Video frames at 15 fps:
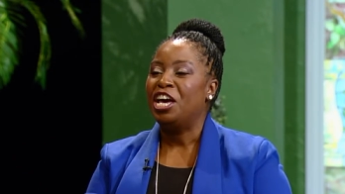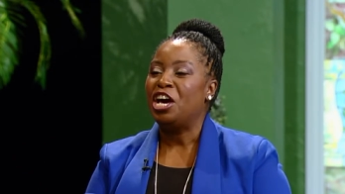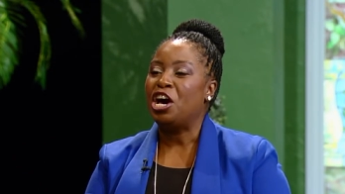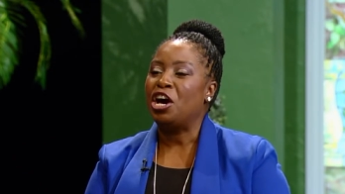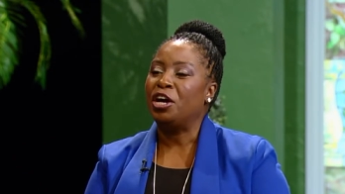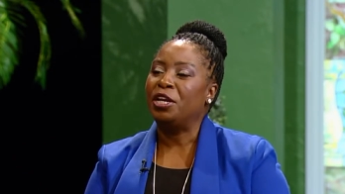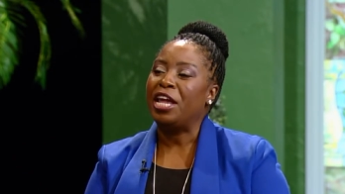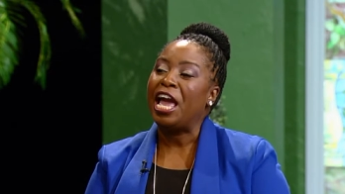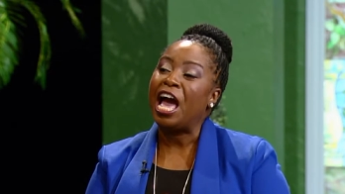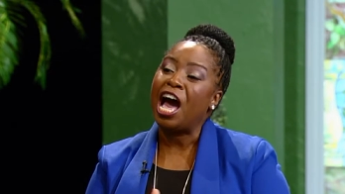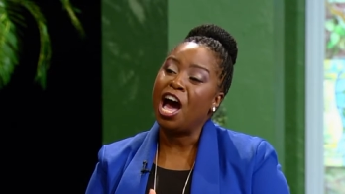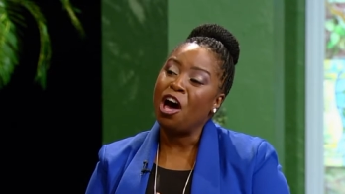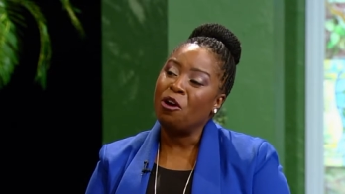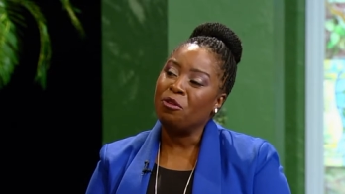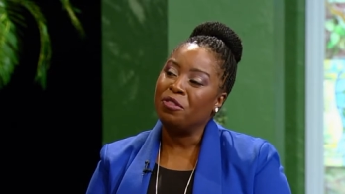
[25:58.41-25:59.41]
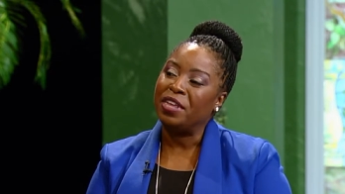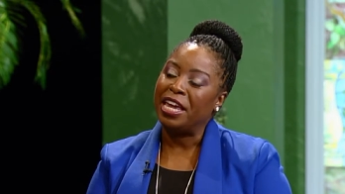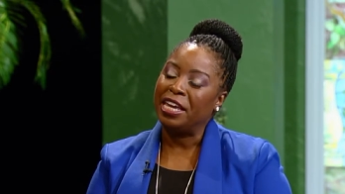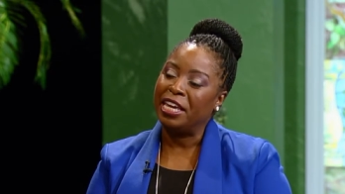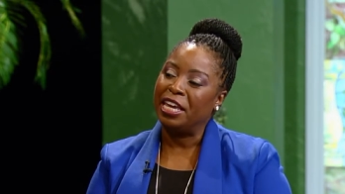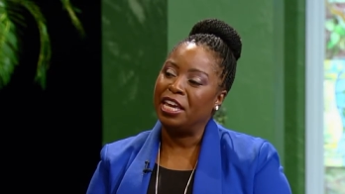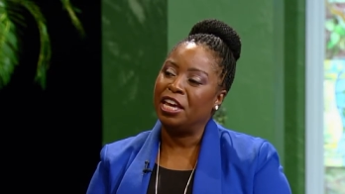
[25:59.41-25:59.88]
on how they
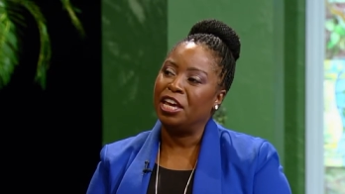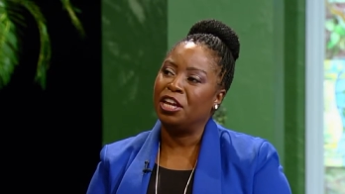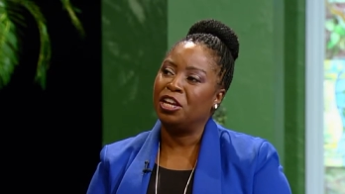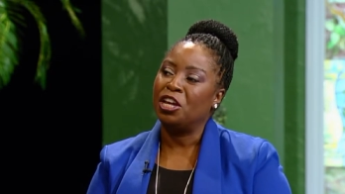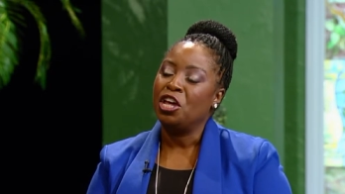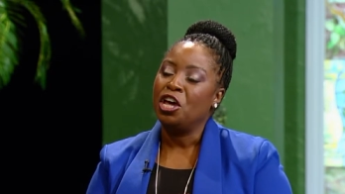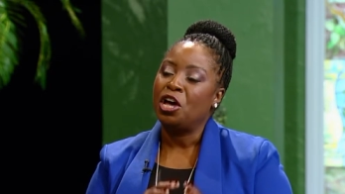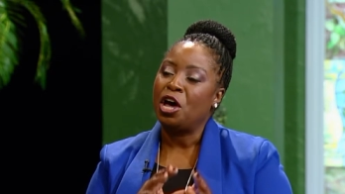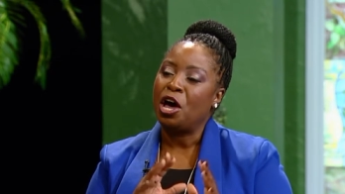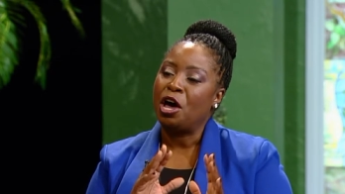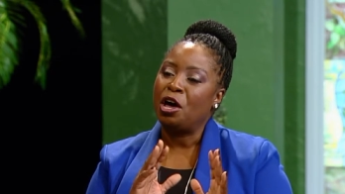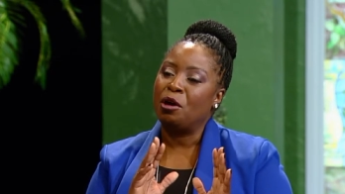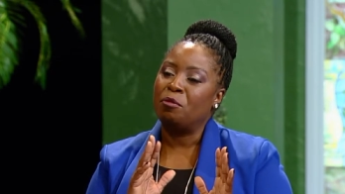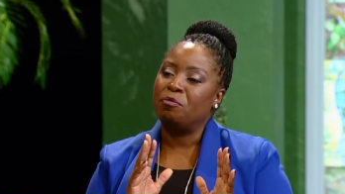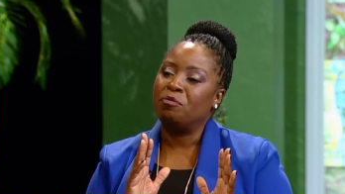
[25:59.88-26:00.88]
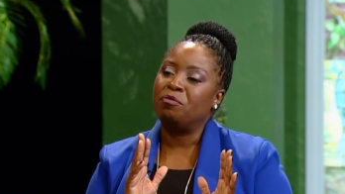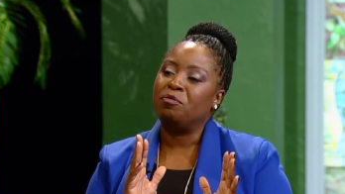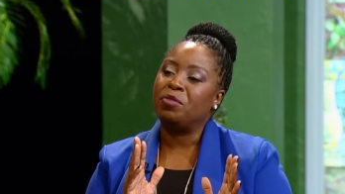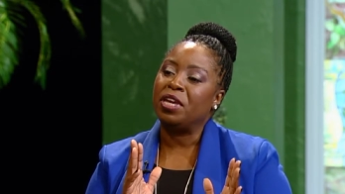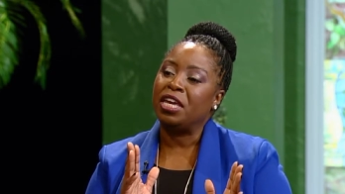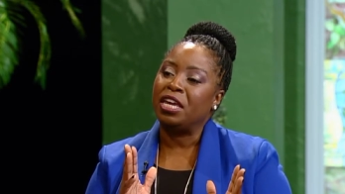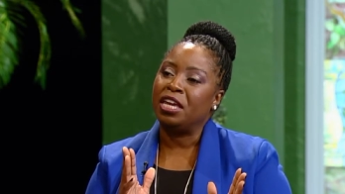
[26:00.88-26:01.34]
can um,
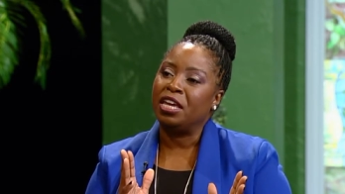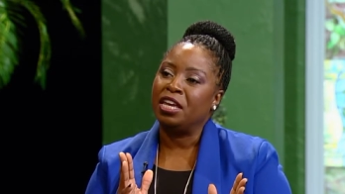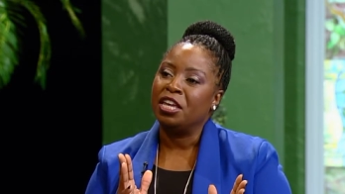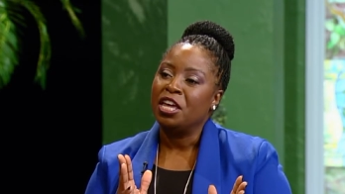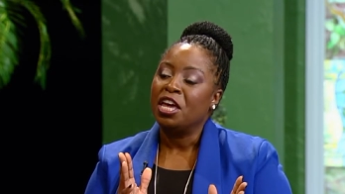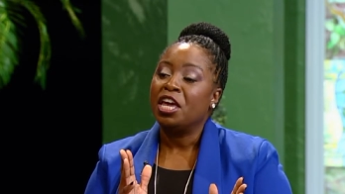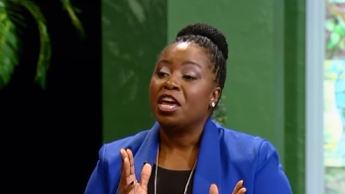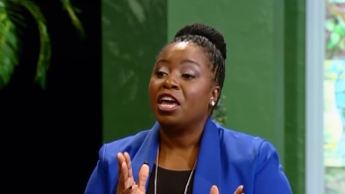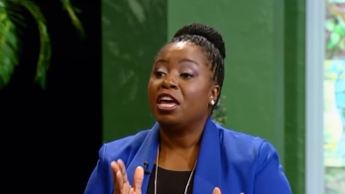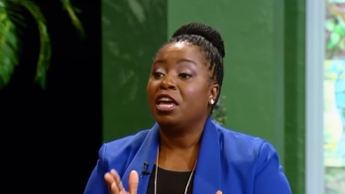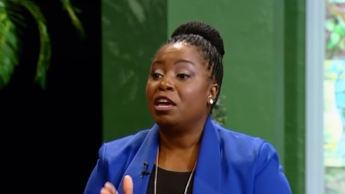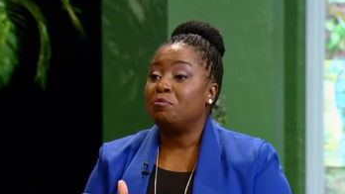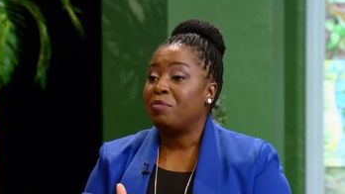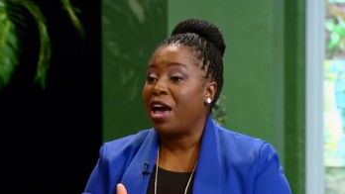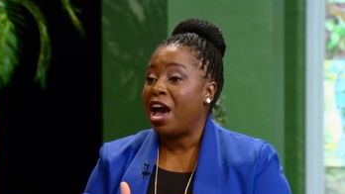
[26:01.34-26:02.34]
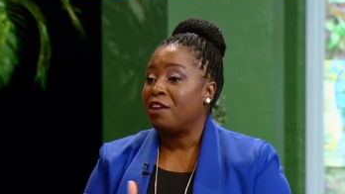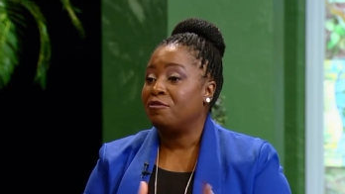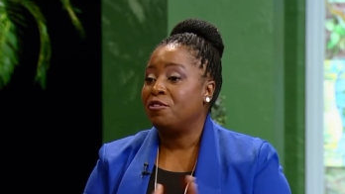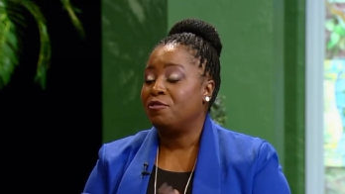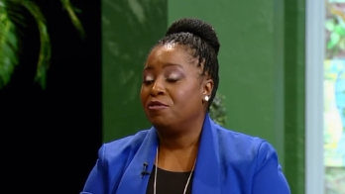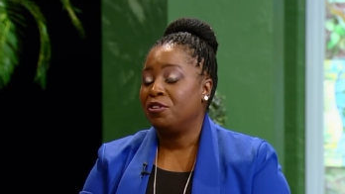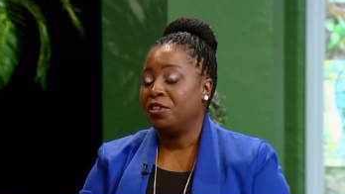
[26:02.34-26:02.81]
be
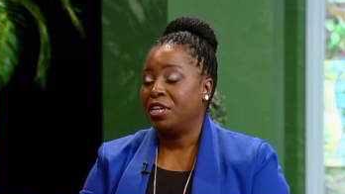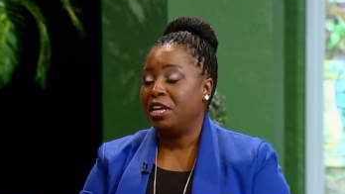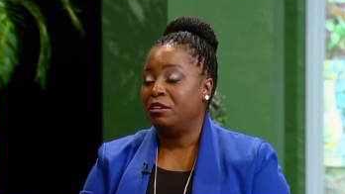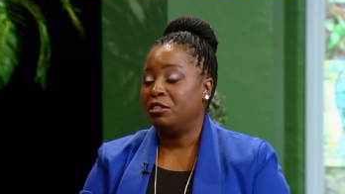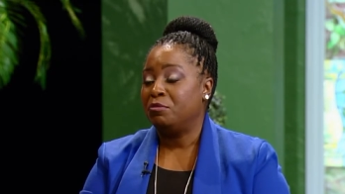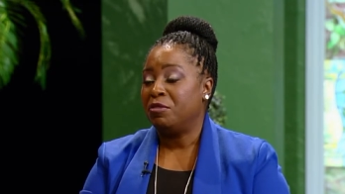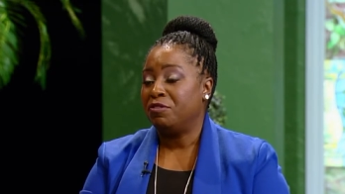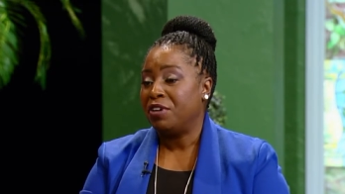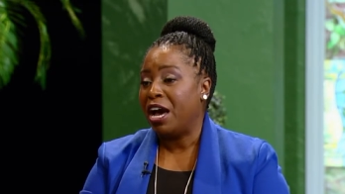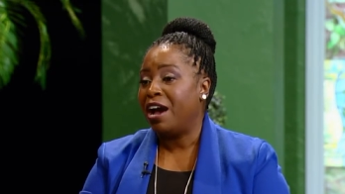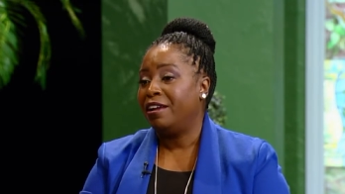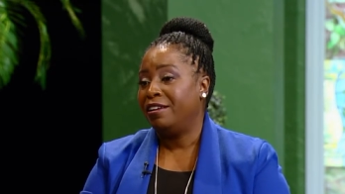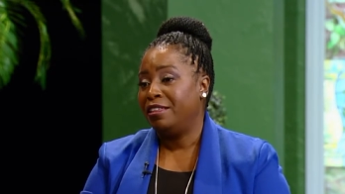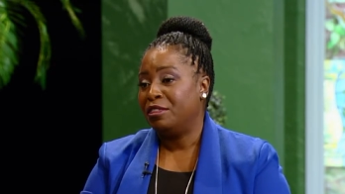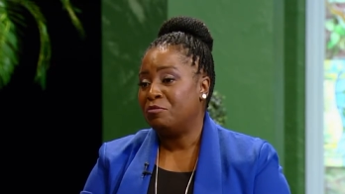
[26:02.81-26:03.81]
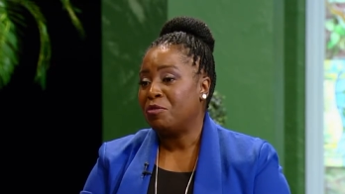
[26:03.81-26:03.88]
impactful for the kingdom of God in the